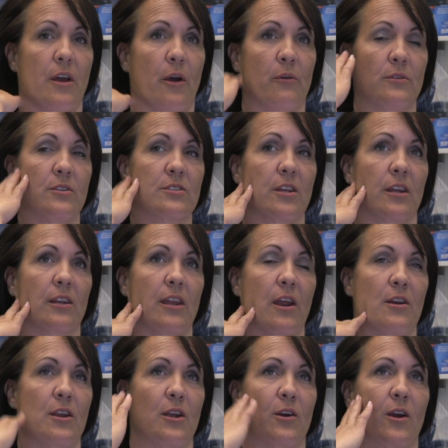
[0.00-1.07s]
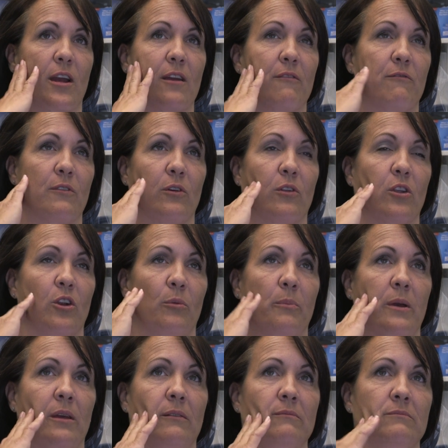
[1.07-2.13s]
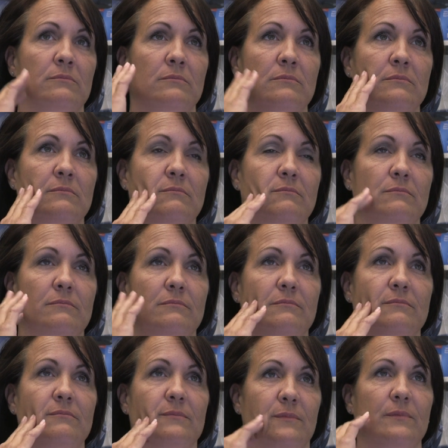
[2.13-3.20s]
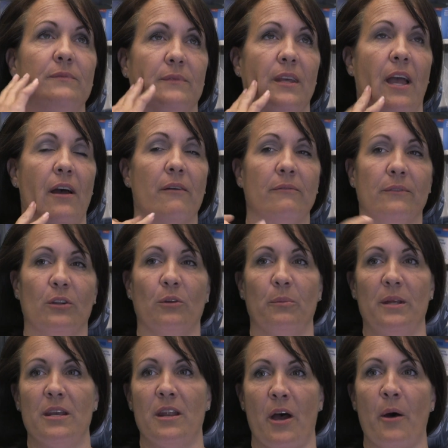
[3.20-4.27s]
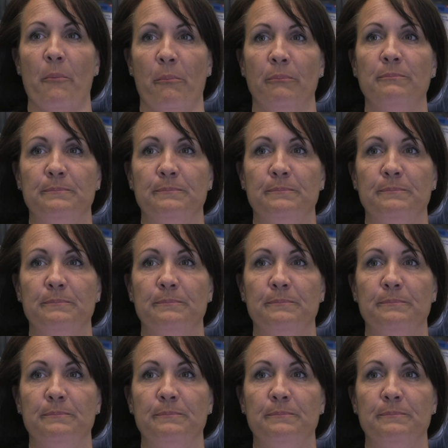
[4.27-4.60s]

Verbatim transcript: no, just like down here, I can feel a little bit. The neck. Yeah, a little bit numb.